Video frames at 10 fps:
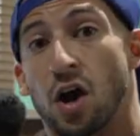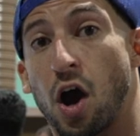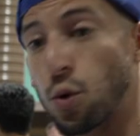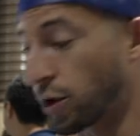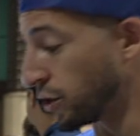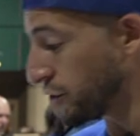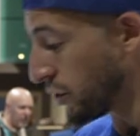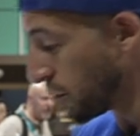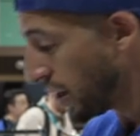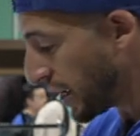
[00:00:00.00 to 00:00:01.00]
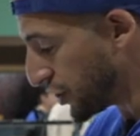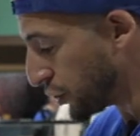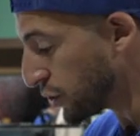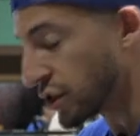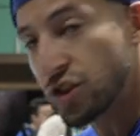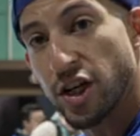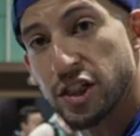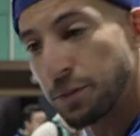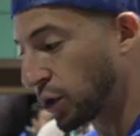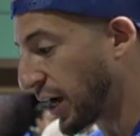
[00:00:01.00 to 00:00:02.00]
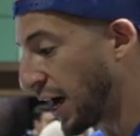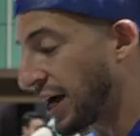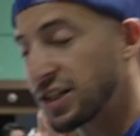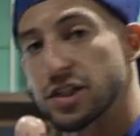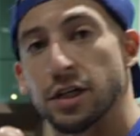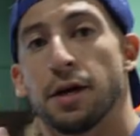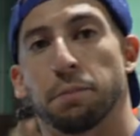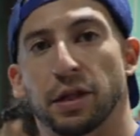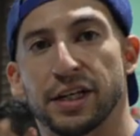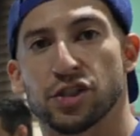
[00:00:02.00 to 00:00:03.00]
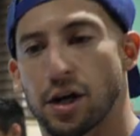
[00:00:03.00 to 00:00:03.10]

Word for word: All we're gonna do is use adjustable guides to place